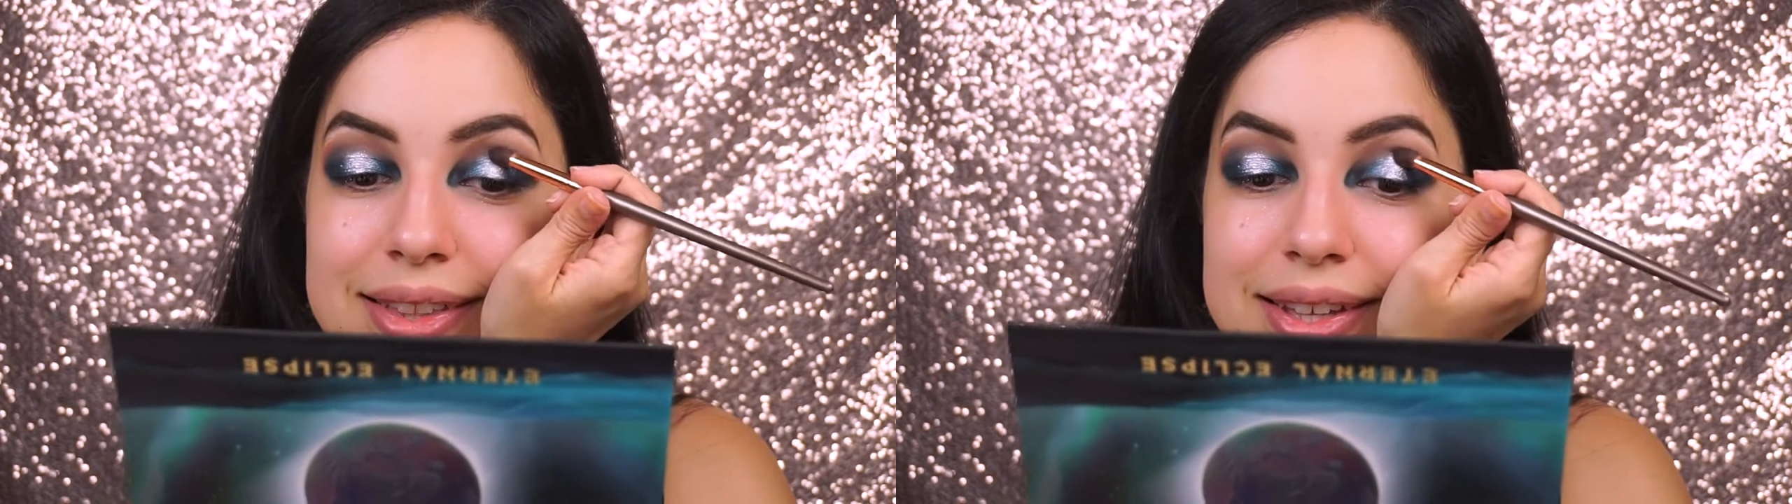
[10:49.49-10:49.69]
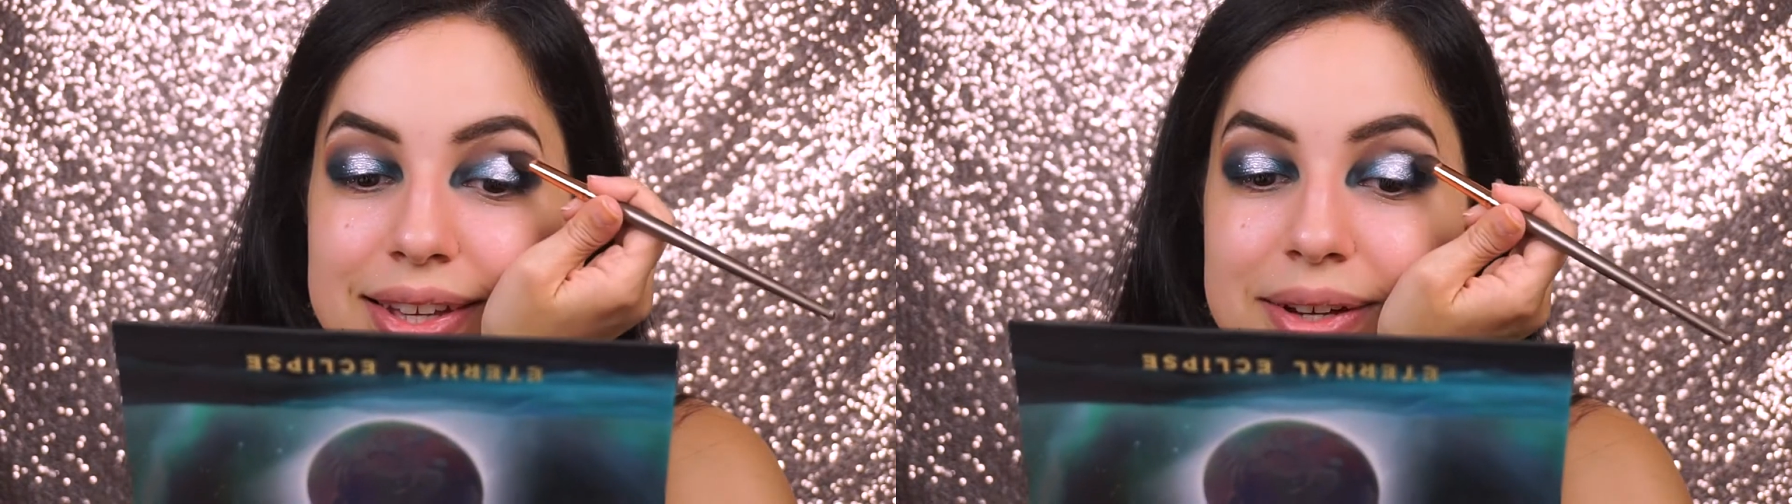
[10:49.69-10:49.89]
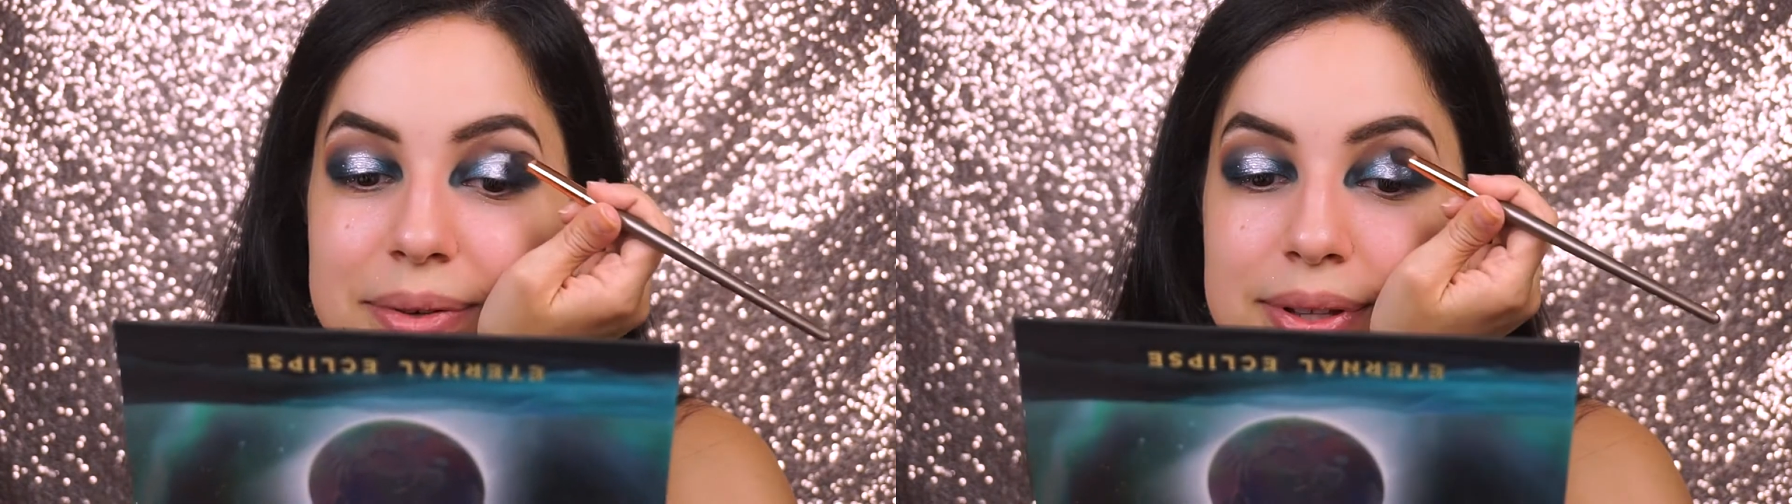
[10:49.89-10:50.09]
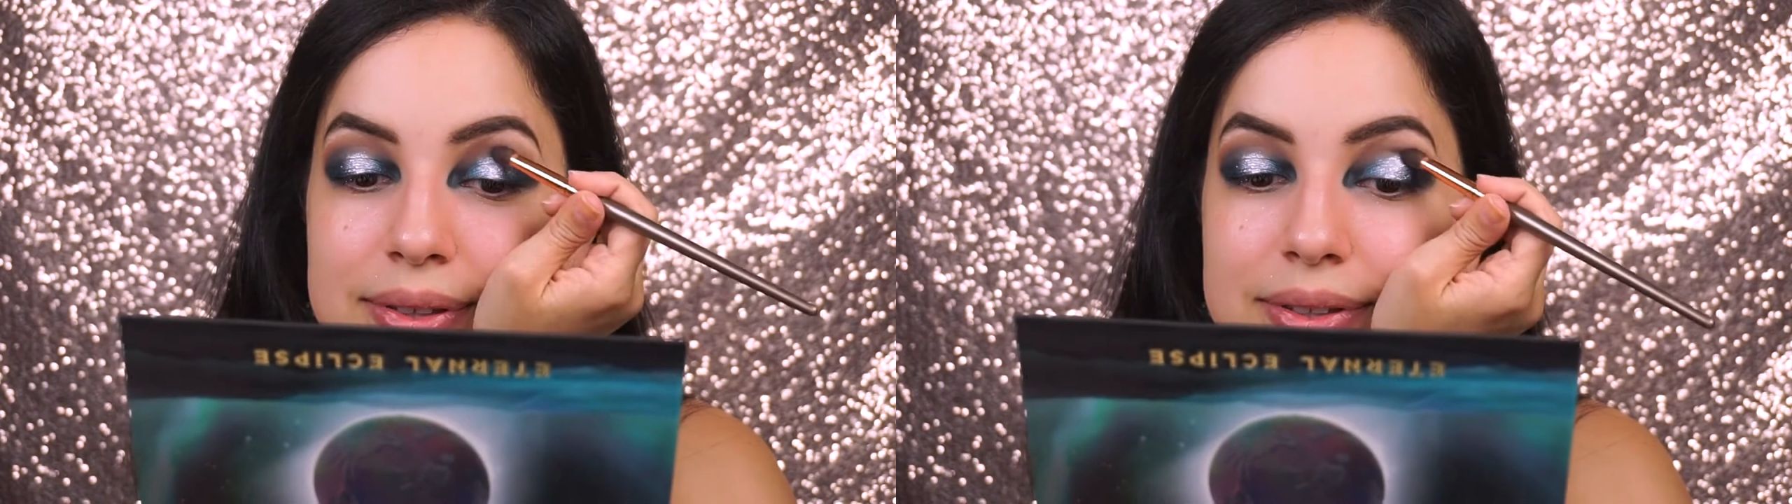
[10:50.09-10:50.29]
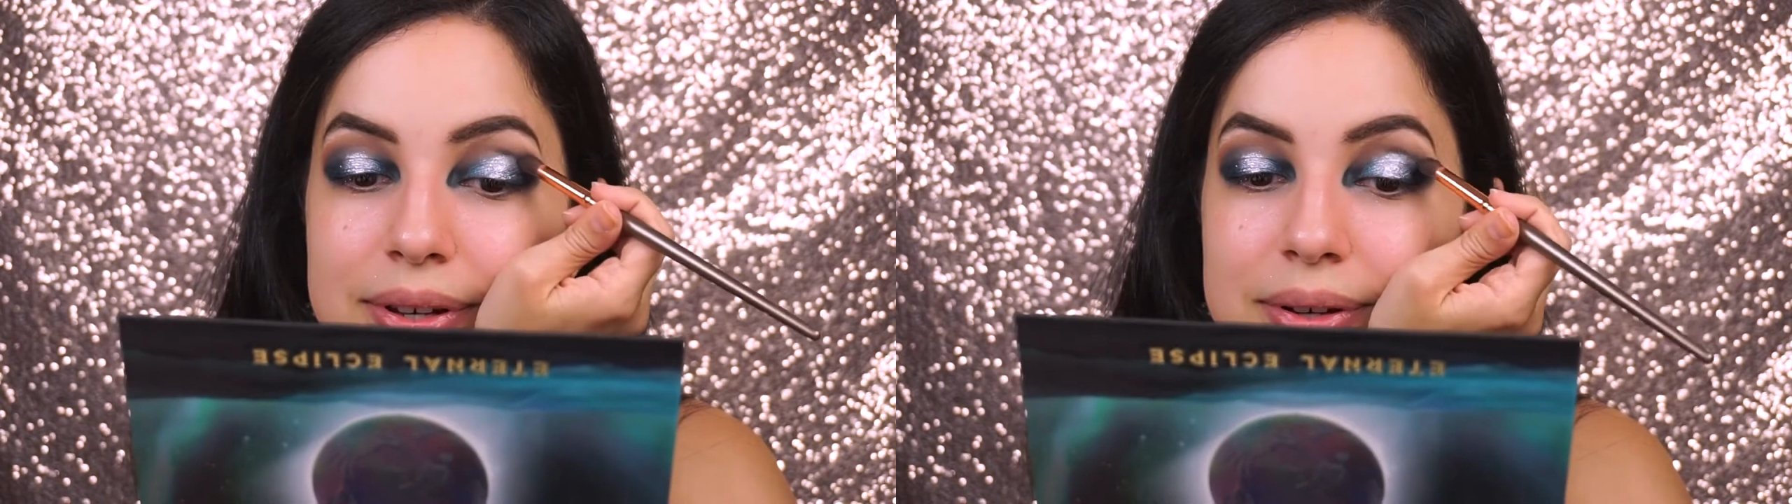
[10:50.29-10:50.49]
thing, it was
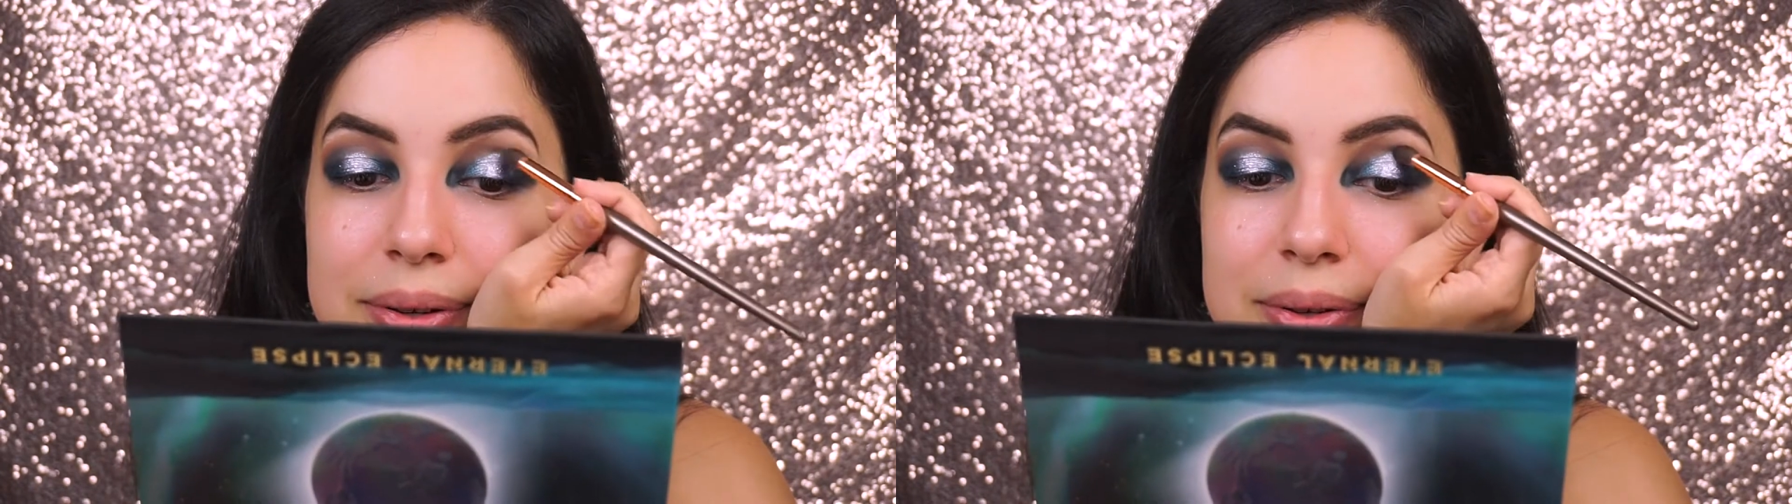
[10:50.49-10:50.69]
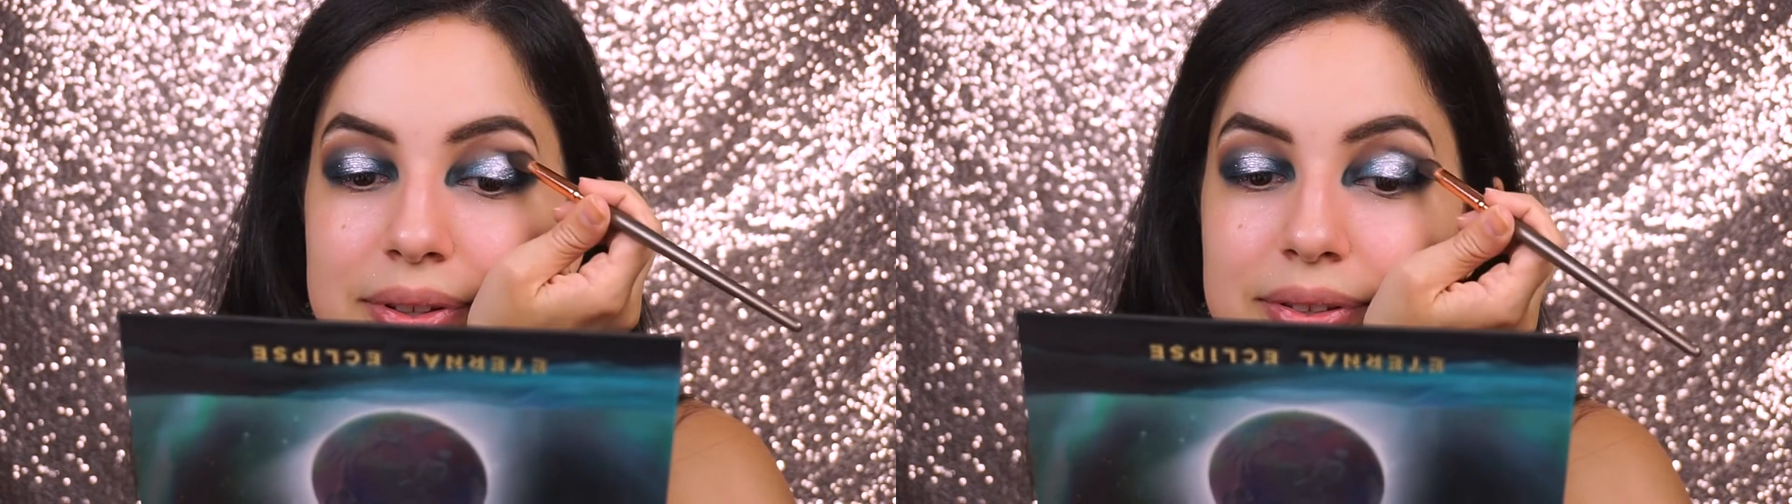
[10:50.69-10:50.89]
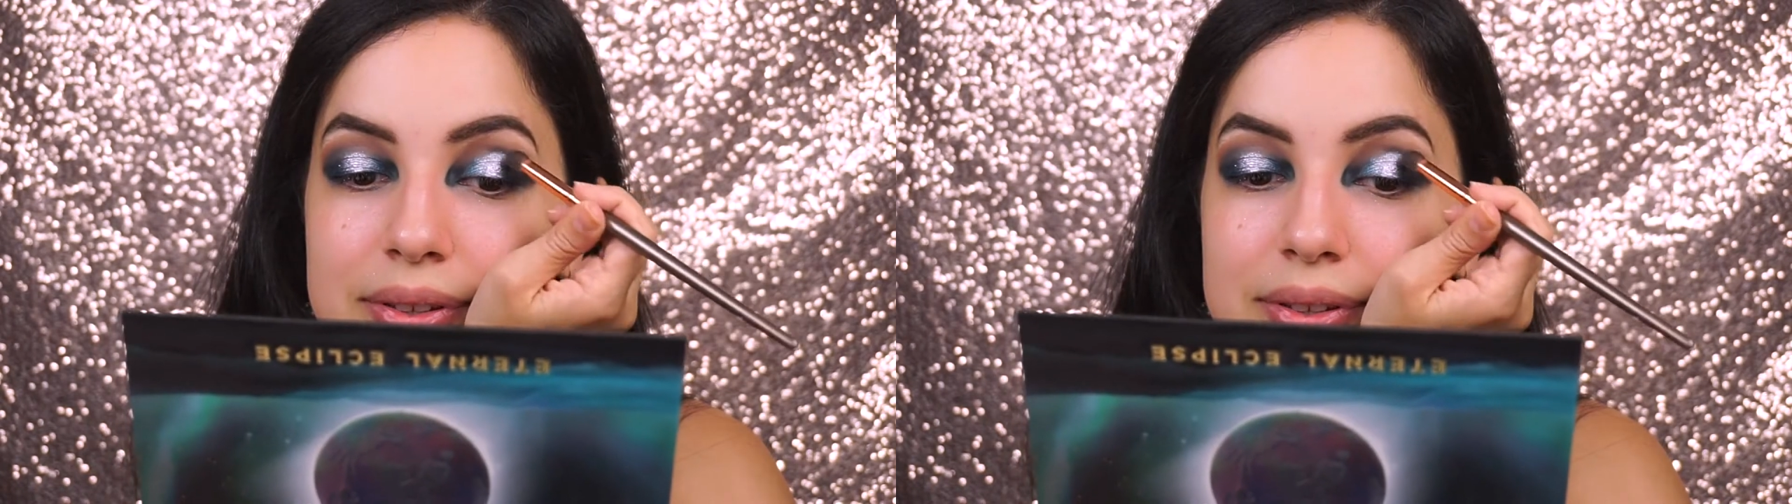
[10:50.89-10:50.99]
so